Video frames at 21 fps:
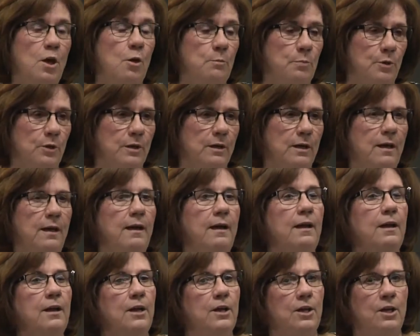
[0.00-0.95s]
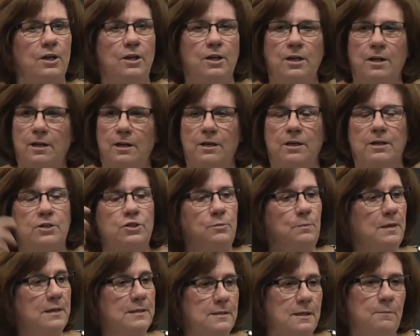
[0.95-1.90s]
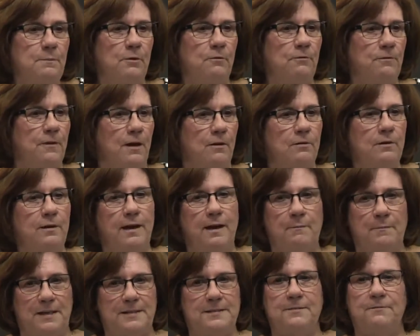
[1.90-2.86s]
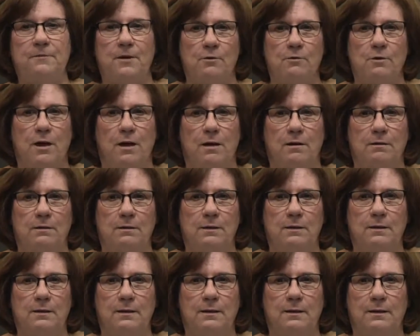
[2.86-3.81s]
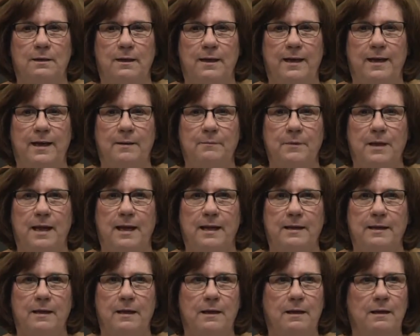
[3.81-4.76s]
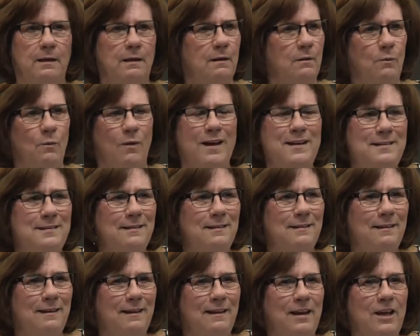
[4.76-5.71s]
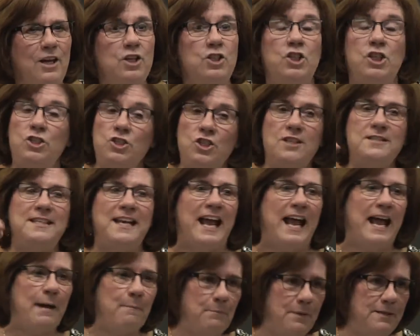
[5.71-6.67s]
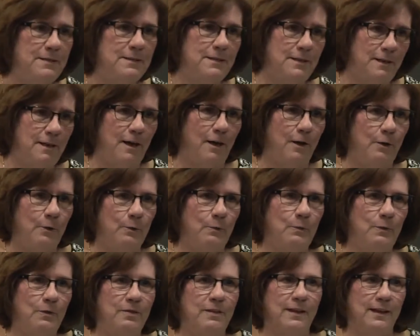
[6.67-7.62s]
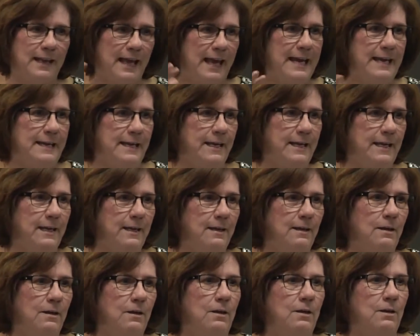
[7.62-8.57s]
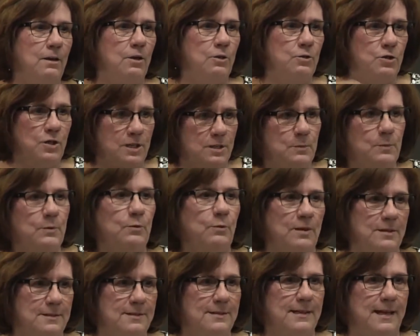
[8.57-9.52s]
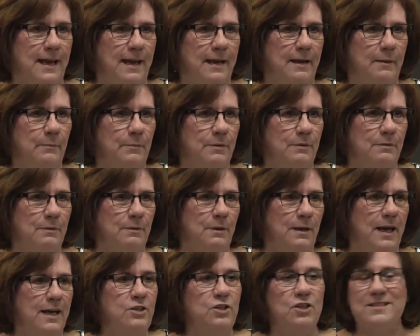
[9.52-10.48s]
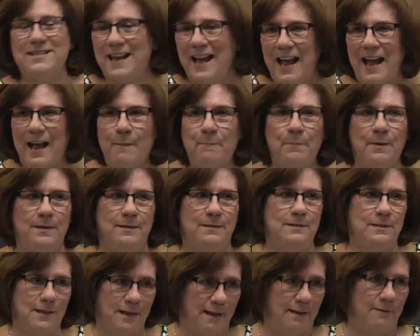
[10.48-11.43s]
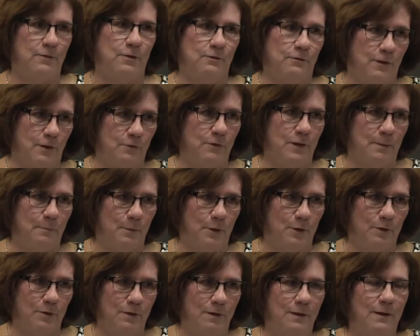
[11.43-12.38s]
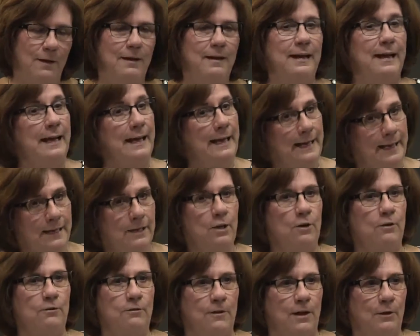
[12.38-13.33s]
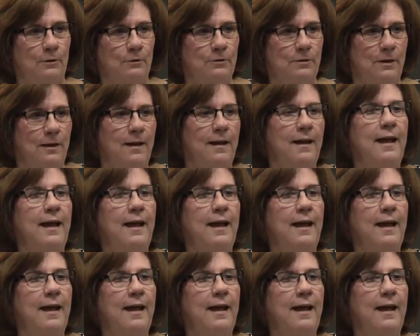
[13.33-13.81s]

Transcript: notebook. She picks up her phone and makes a phone call. And I'm like, what? She just happened to know the lady whose husband runs the camp and just happened to have her phone number in her phone.